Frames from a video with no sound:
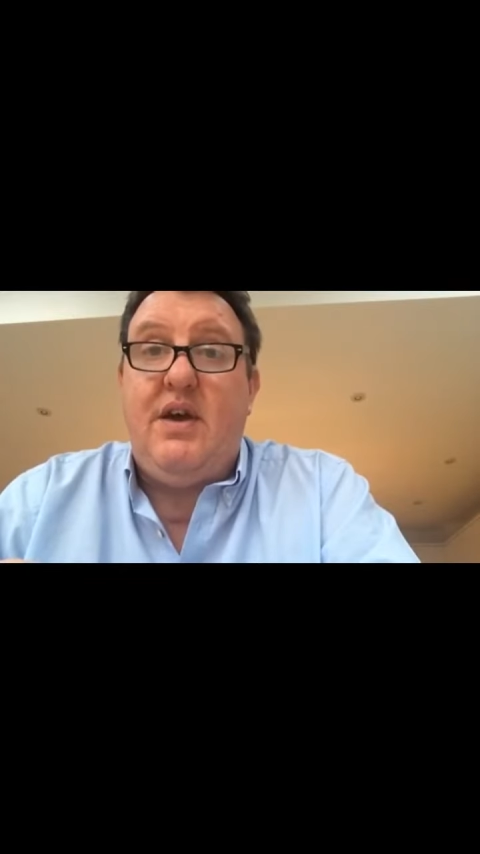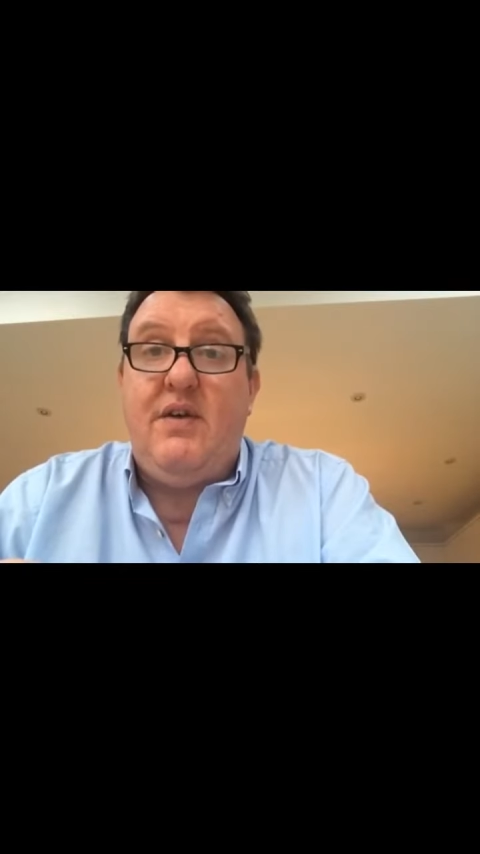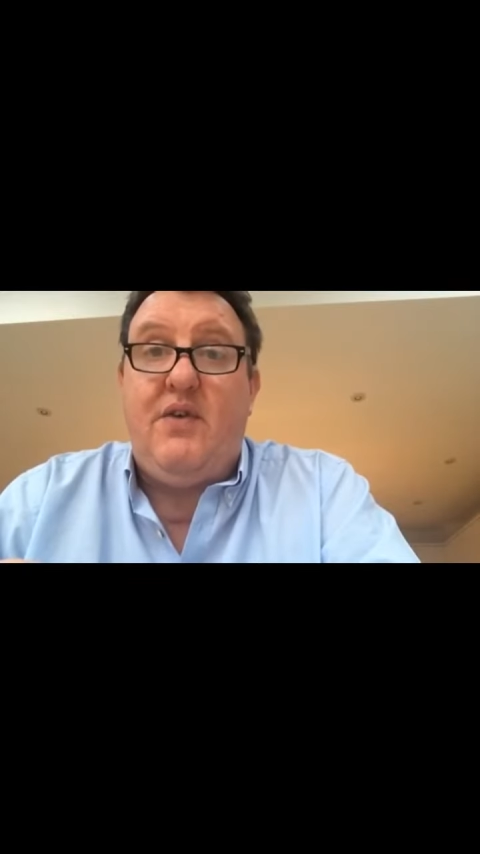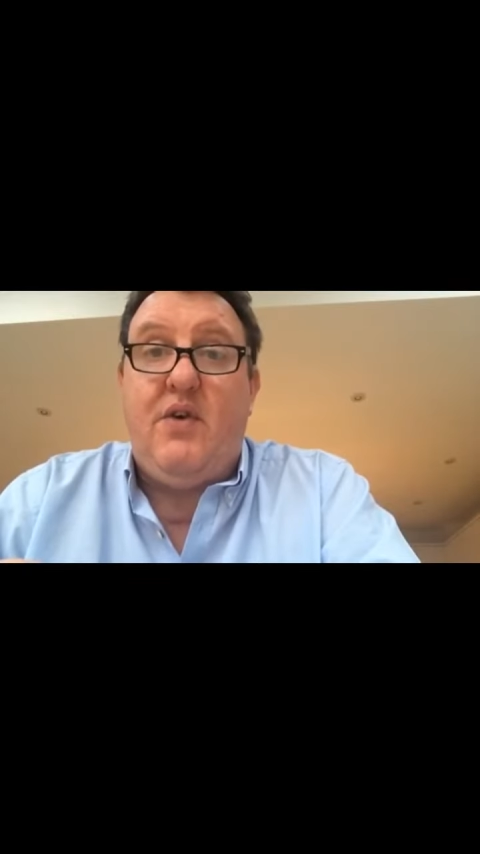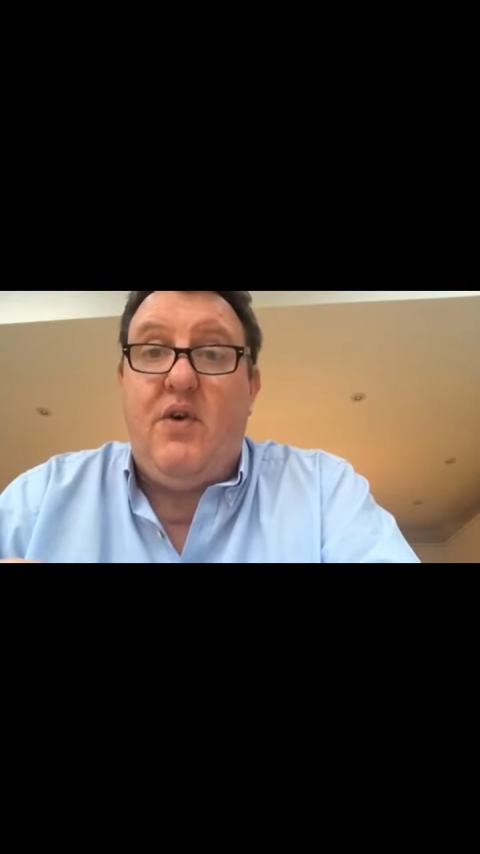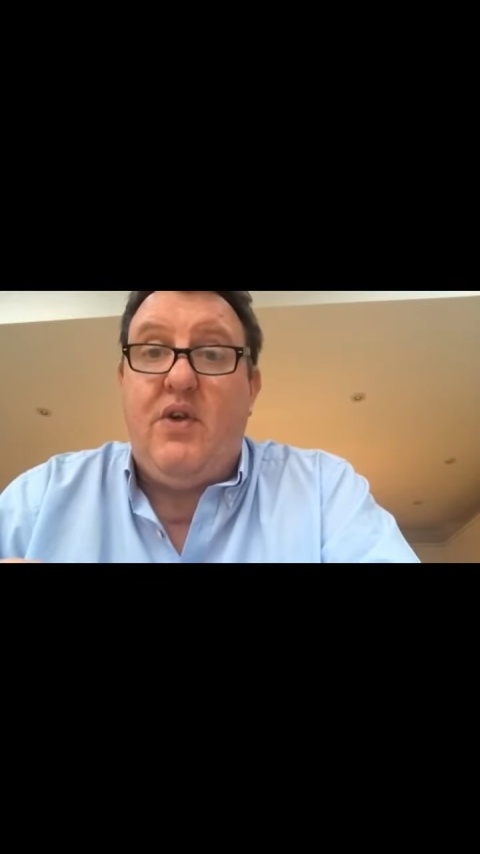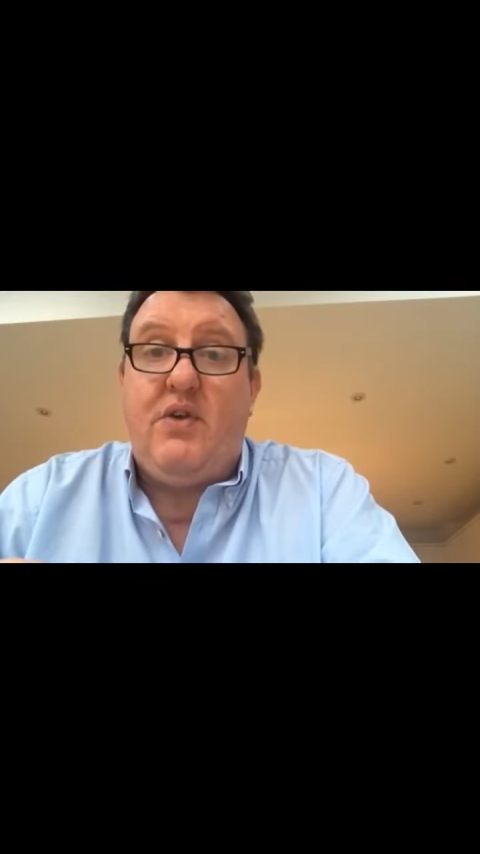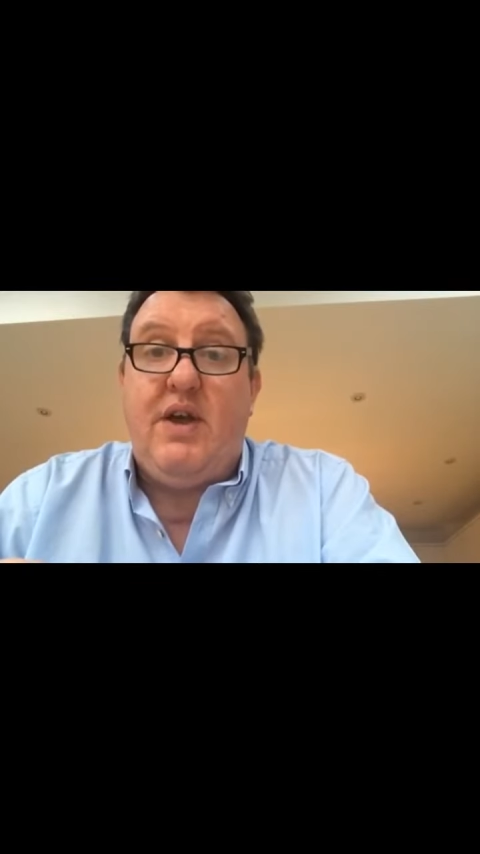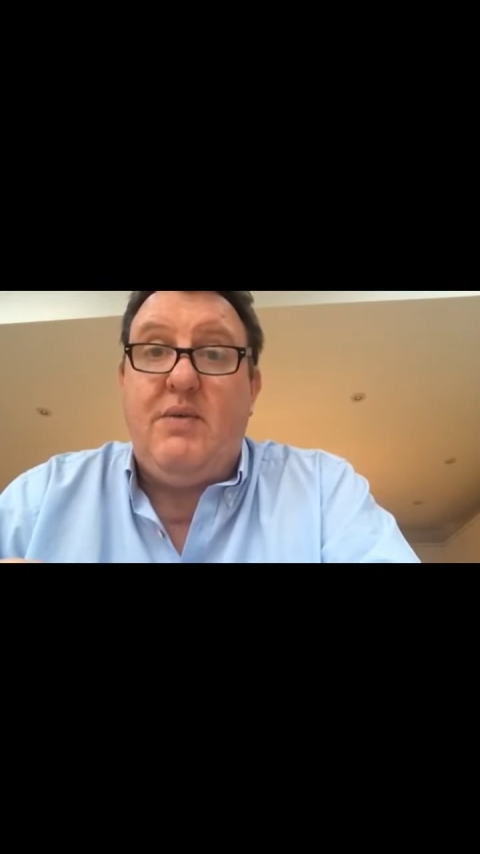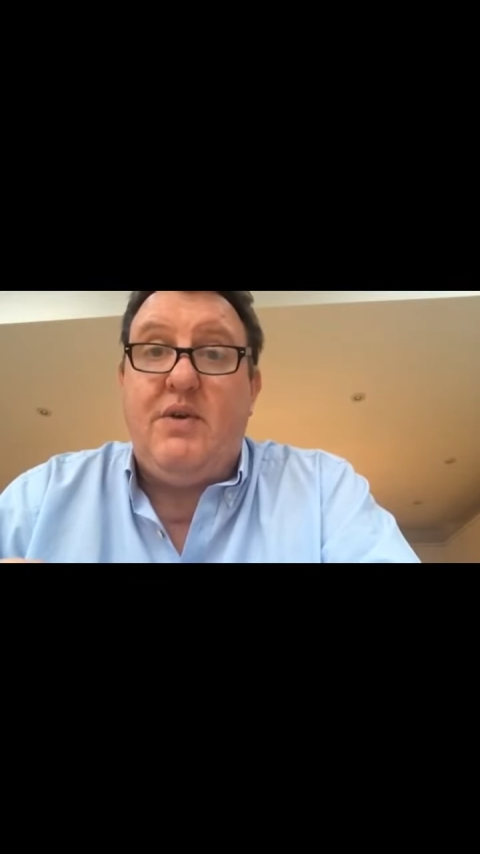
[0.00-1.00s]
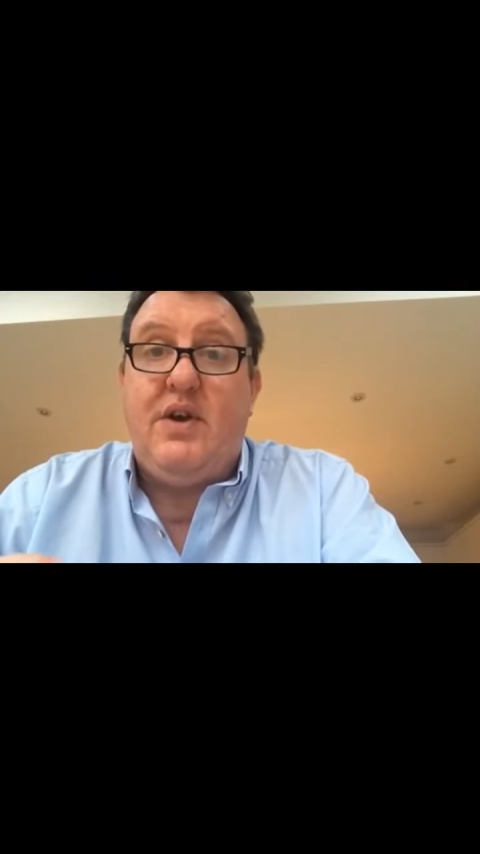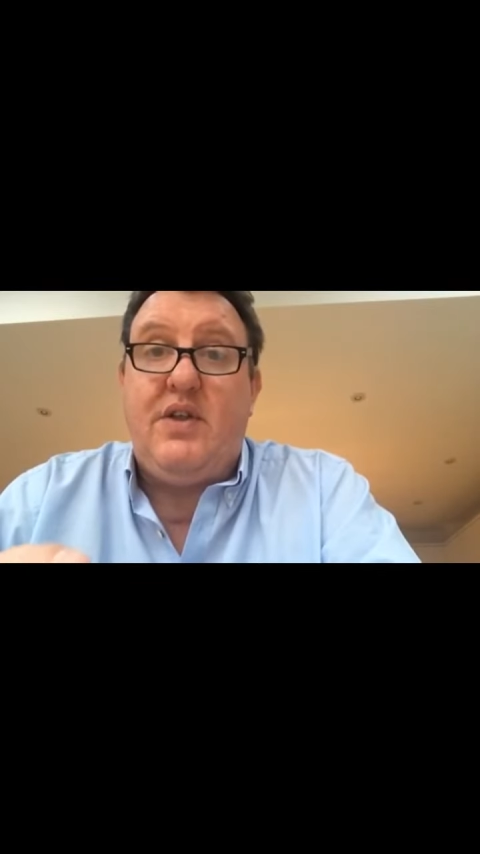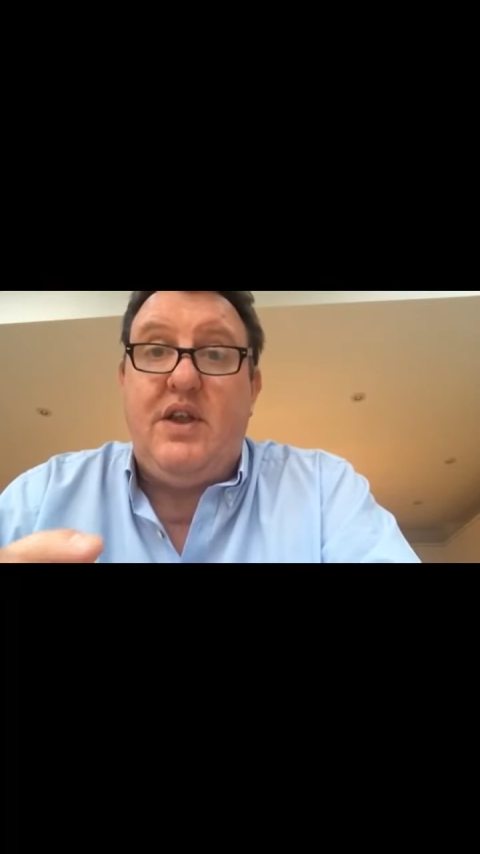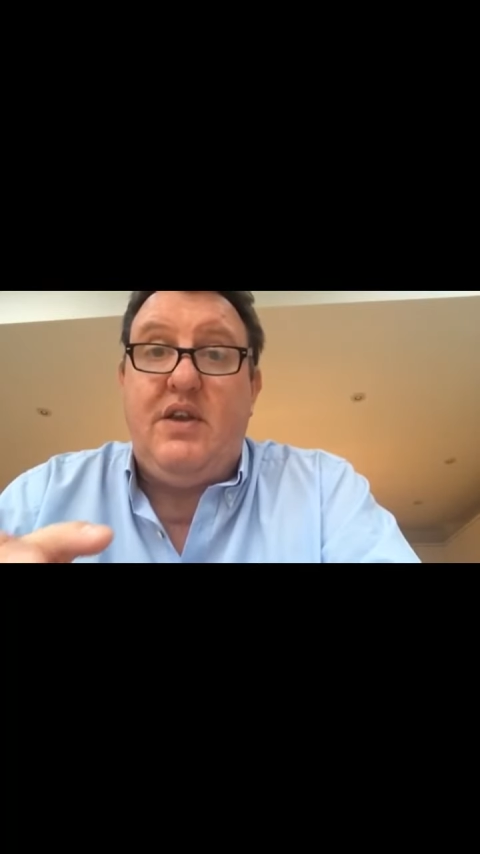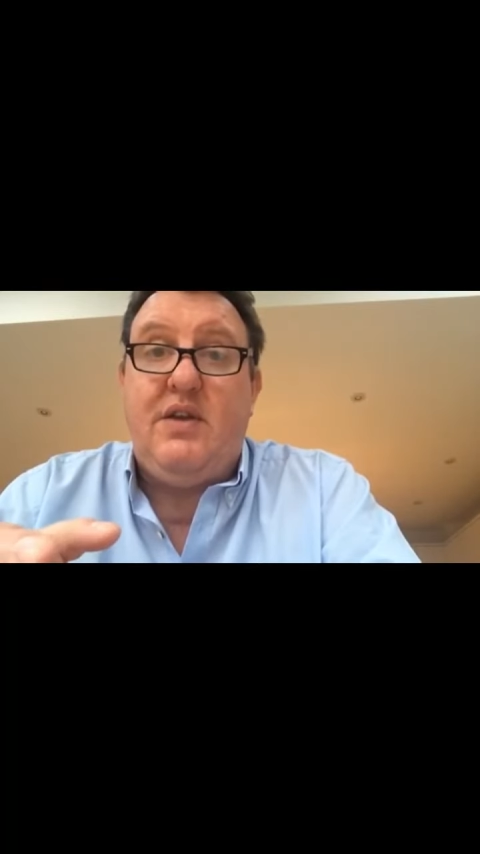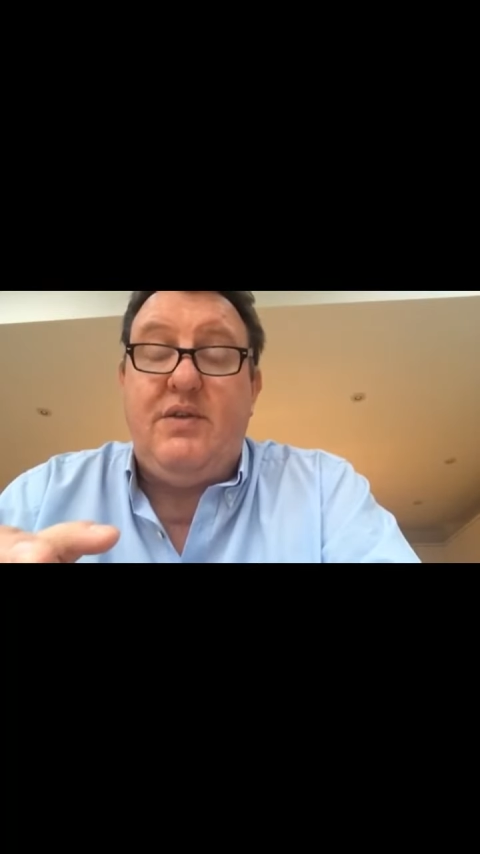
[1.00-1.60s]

for all the great work that you do.